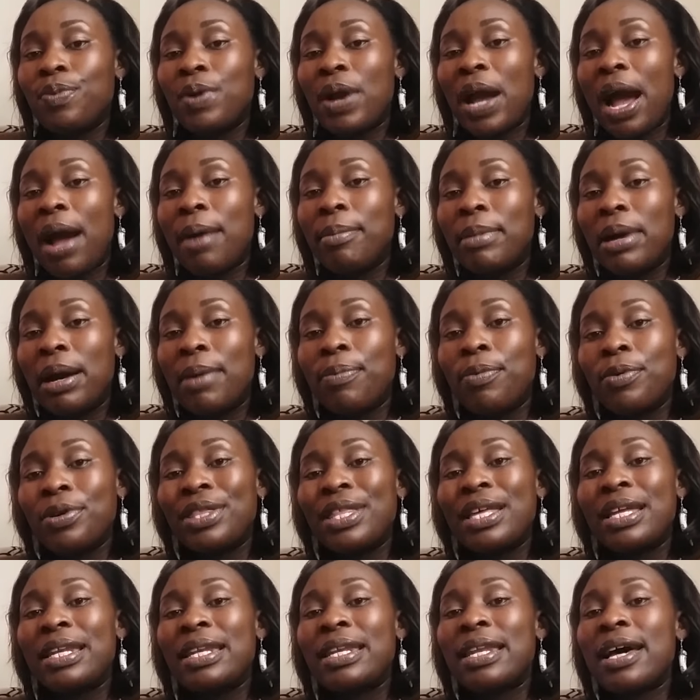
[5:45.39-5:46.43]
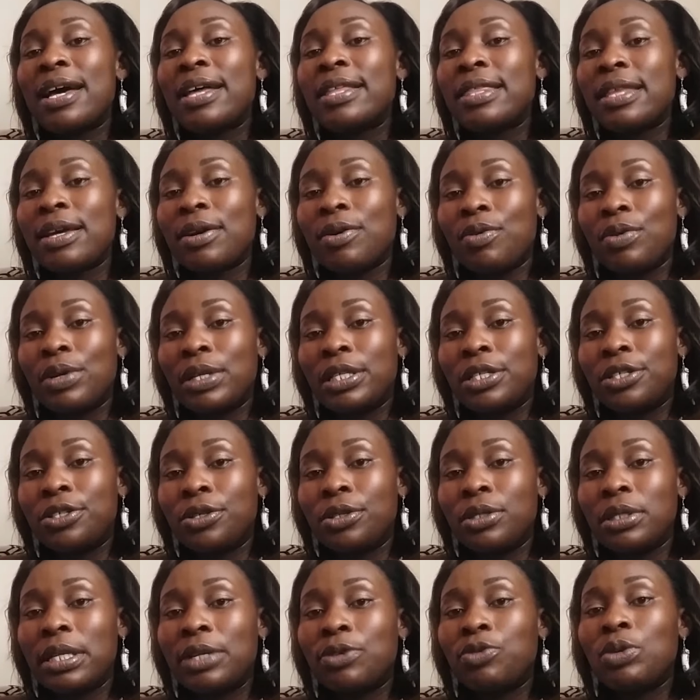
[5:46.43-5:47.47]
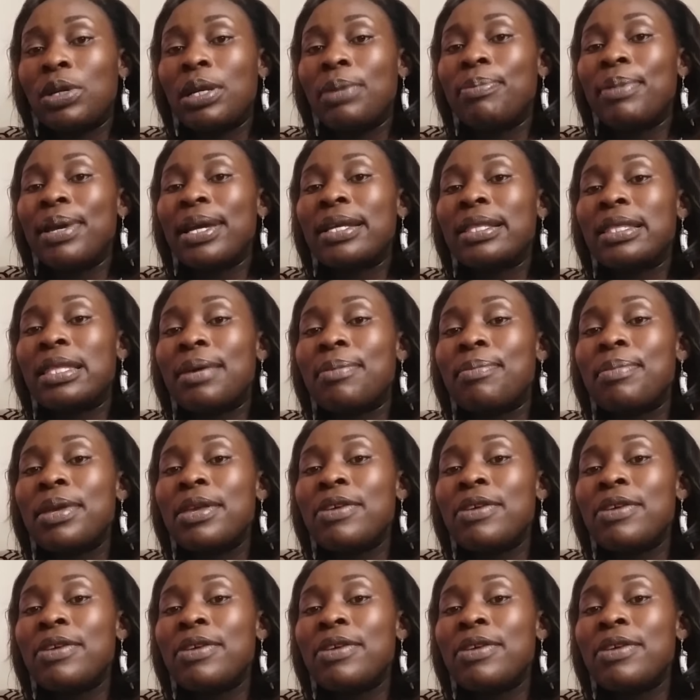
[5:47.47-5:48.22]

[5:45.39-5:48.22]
come up with another question that will make them